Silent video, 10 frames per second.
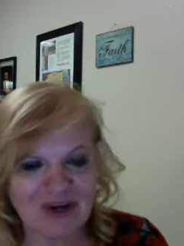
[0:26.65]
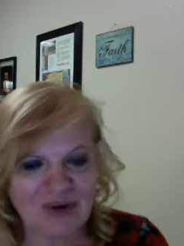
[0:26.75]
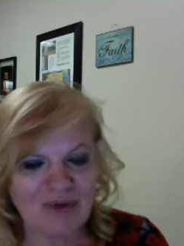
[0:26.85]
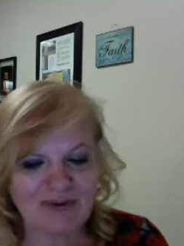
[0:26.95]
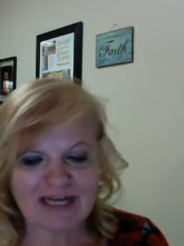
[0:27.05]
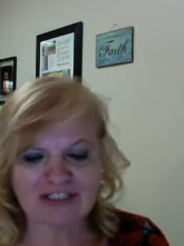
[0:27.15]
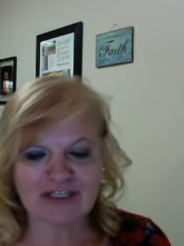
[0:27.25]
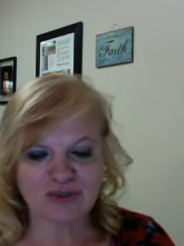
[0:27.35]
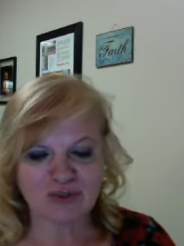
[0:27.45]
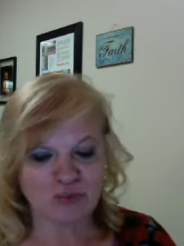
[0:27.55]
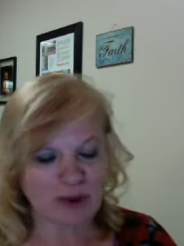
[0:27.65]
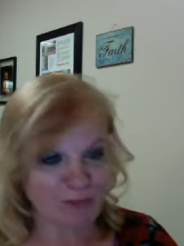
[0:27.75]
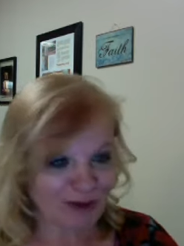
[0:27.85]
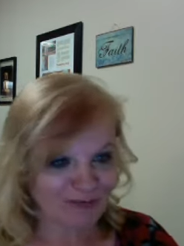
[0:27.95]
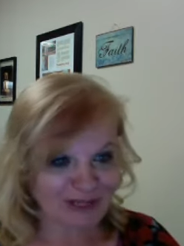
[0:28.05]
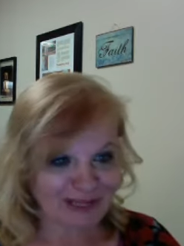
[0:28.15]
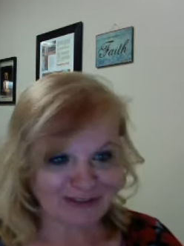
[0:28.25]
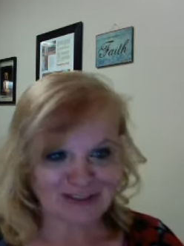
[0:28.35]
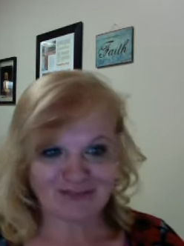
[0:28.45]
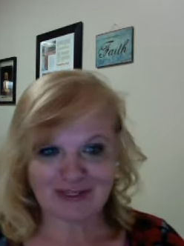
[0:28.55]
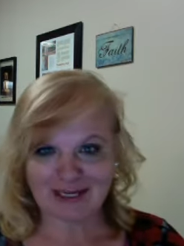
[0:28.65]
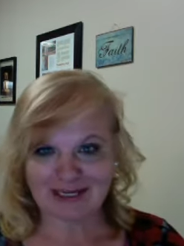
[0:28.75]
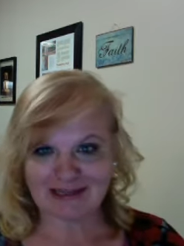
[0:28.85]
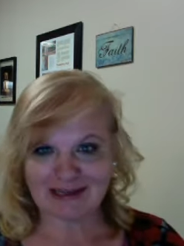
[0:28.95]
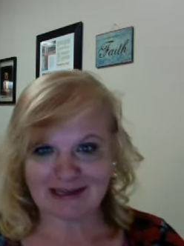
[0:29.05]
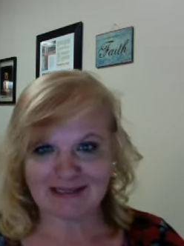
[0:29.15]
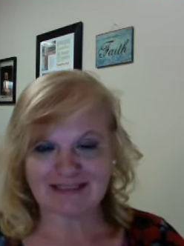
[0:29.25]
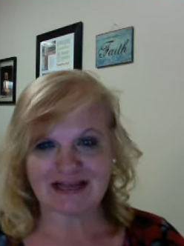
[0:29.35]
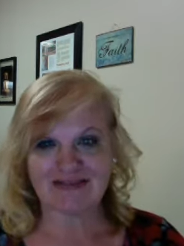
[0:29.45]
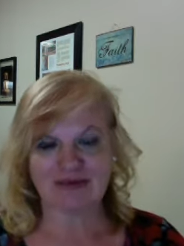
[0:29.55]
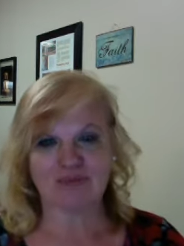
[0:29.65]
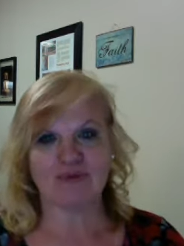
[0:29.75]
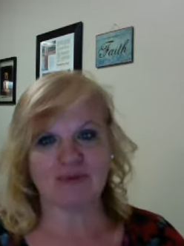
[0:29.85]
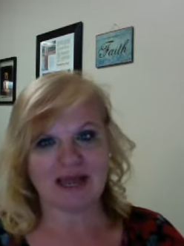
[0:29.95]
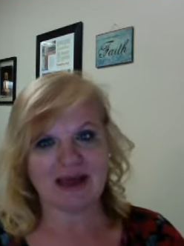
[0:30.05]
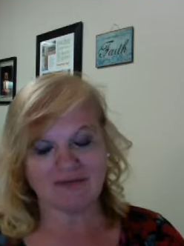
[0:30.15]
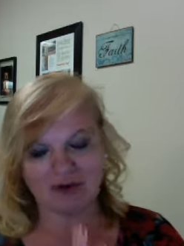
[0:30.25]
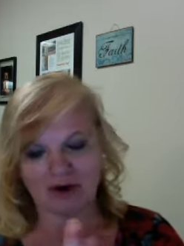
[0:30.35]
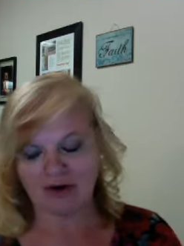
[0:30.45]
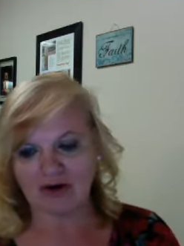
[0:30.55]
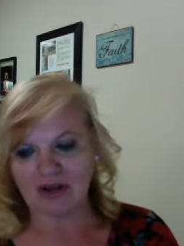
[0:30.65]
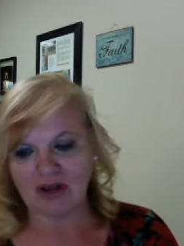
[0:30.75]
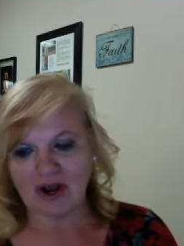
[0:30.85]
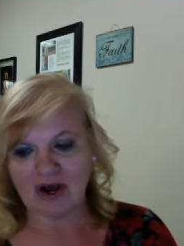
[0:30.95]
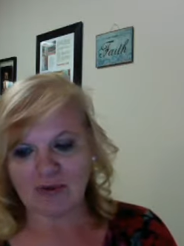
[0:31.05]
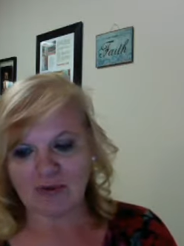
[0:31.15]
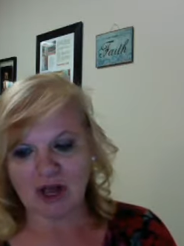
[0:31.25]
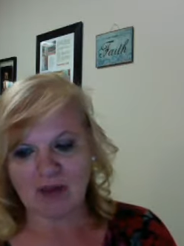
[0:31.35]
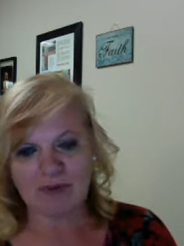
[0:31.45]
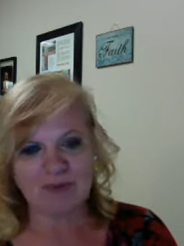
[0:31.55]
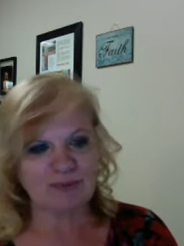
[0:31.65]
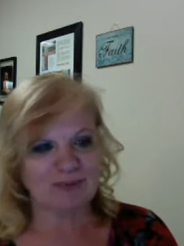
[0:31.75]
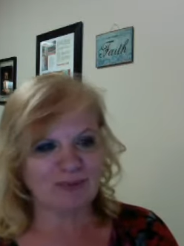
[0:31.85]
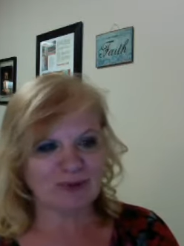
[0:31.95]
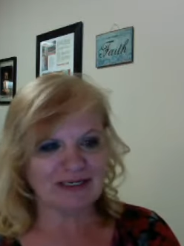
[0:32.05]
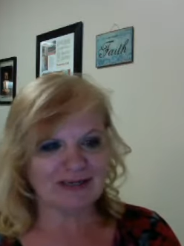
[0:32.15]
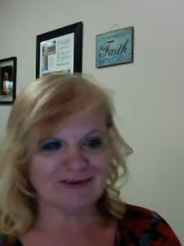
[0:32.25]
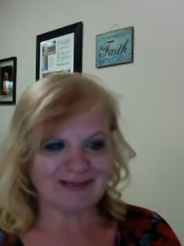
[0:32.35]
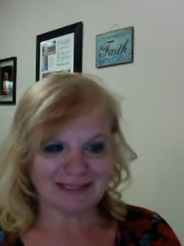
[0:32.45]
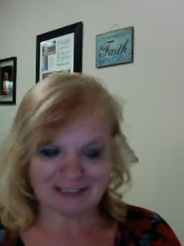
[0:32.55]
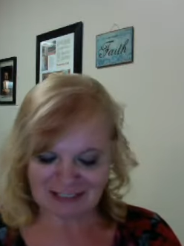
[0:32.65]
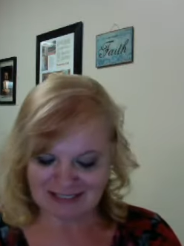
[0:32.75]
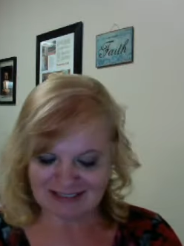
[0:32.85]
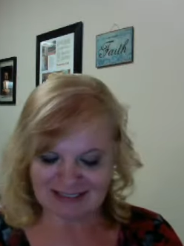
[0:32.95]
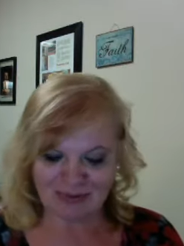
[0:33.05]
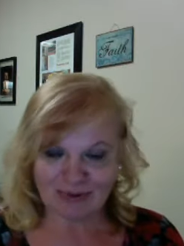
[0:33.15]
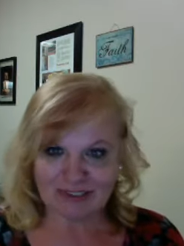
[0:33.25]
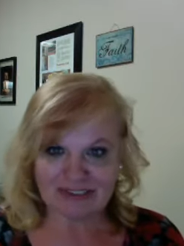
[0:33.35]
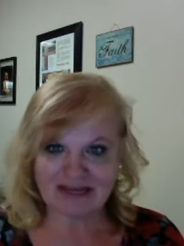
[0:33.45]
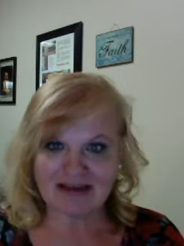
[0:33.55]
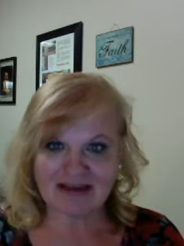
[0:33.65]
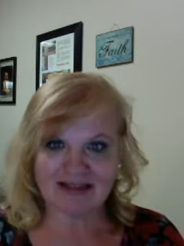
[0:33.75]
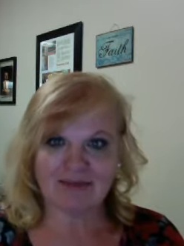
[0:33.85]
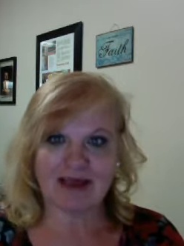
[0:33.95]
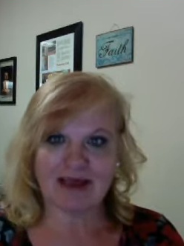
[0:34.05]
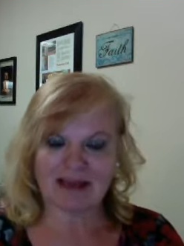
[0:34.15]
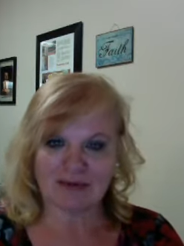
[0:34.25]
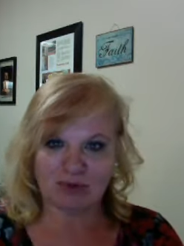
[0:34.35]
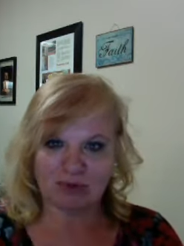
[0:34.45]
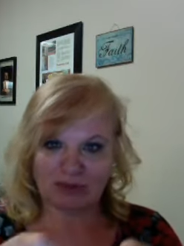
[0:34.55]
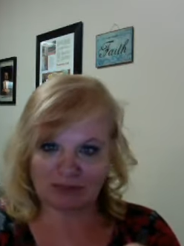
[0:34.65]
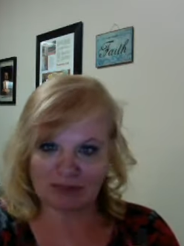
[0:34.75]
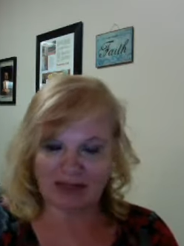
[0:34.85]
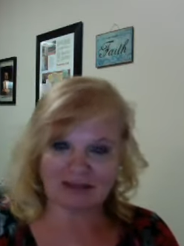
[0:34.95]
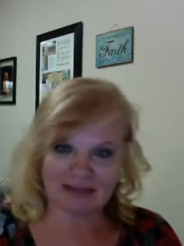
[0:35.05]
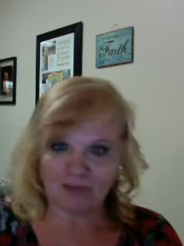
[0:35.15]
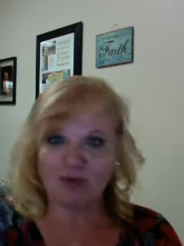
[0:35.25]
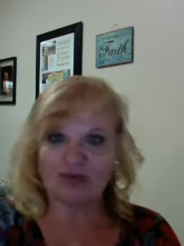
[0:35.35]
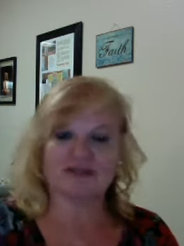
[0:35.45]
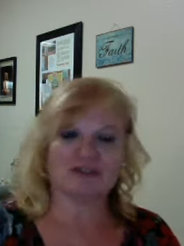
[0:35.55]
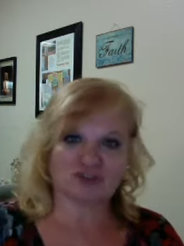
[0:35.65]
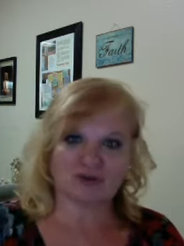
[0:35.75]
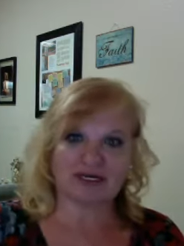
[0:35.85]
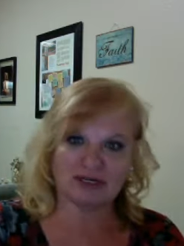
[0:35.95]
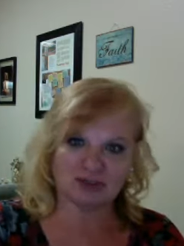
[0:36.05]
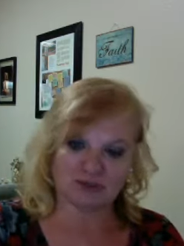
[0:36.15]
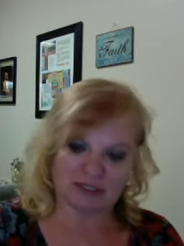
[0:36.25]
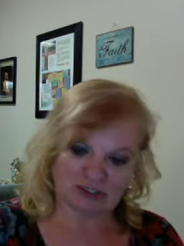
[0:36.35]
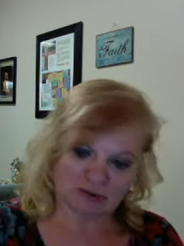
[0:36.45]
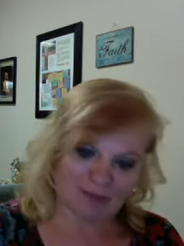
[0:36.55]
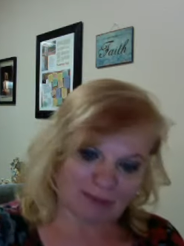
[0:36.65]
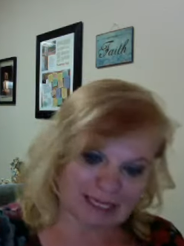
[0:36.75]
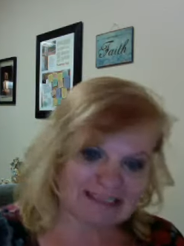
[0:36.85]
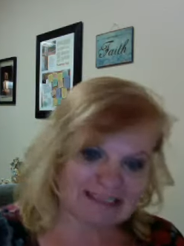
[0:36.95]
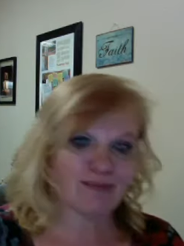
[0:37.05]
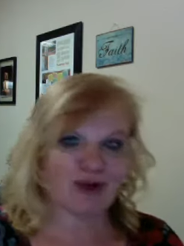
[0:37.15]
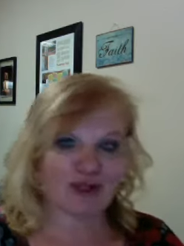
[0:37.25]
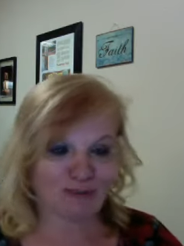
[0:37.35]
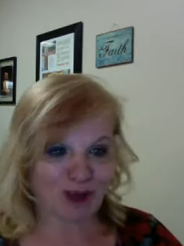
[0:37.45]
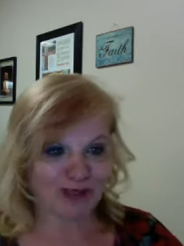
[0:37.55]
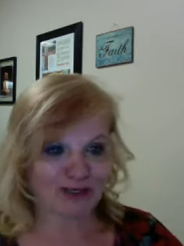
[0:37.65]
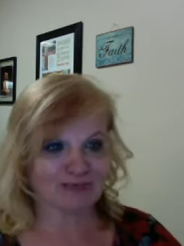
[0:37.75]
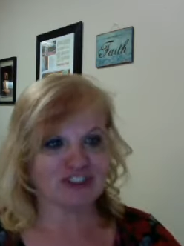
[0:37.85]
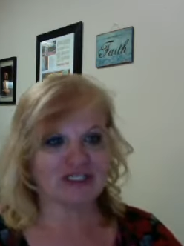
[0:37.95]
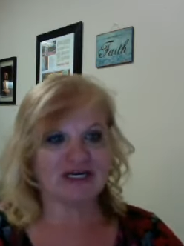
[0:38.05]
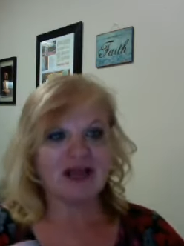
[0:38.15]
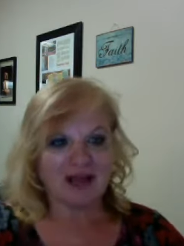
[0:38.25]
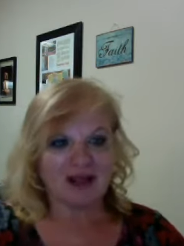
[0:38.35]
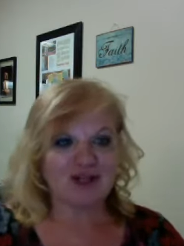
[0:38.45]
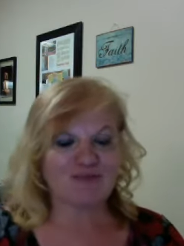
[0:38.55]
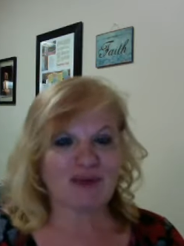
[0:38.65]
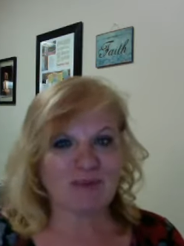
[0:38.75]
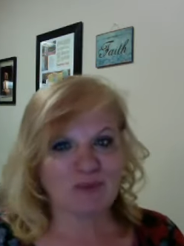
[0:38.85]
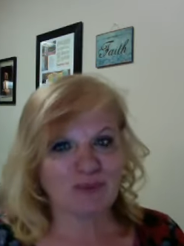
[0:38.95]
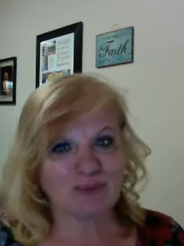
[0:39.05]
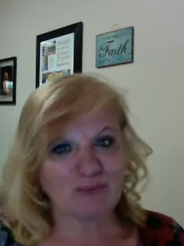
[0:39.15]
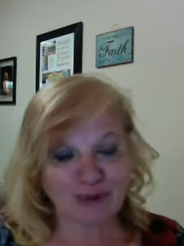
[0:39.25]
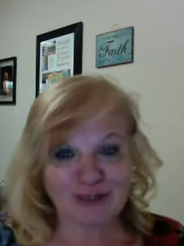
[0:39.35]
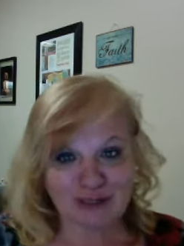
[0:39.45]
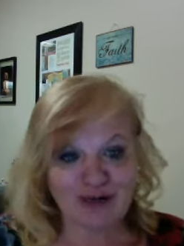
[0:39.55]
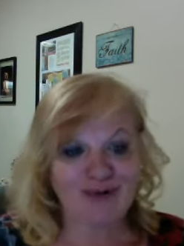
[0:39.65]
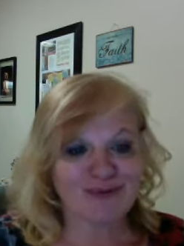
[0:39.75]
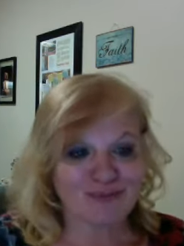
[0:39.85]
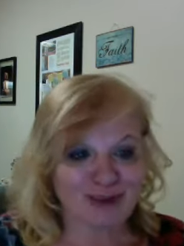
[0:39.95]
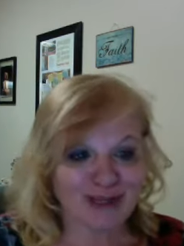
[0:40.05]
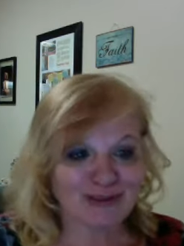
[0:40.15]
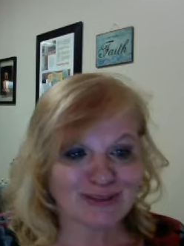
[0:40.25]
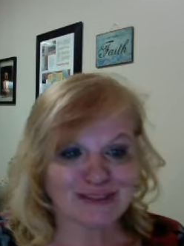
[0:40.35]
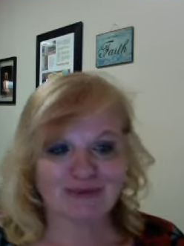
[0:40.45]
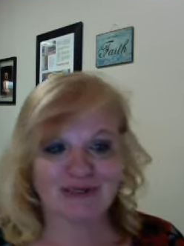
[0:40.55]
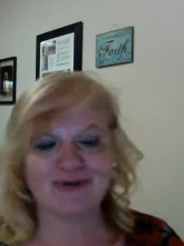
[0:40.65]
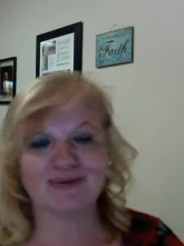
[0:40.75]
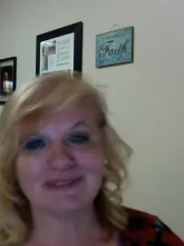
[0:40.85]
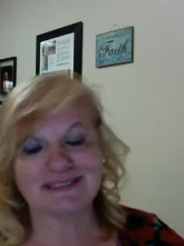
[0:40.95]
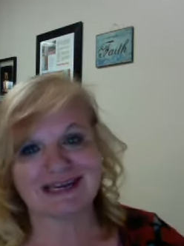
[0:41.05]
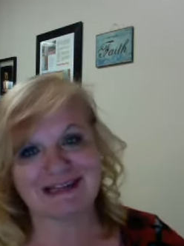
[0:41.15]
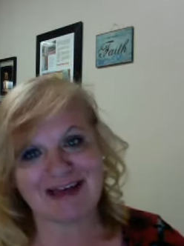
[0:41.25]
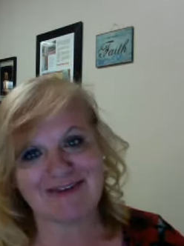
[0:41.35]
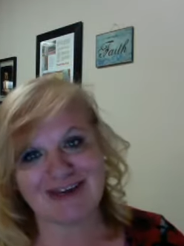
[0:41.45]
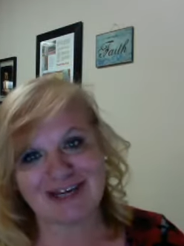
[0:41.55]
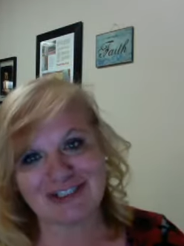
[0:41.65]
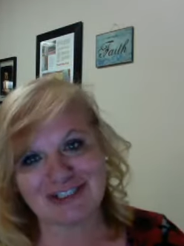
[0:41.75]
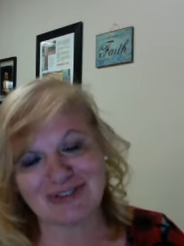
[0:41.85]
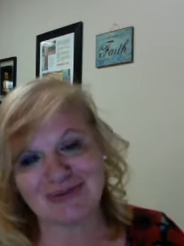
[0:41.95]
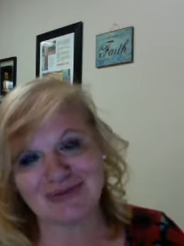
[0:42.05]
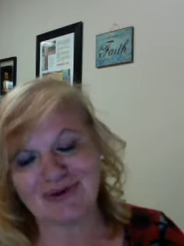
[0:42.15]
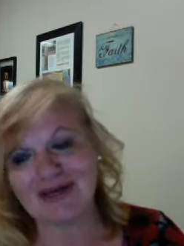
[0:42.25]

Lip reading: we would actually use rub-off letters for the headlines, and then we would have our copy would be printed on these sheets that were sticky on the back, and we would cut them with a straight edge razor and place them on the mock-up sheet, and the paper would be printed. And I know the banner at CBU was done in that fashion too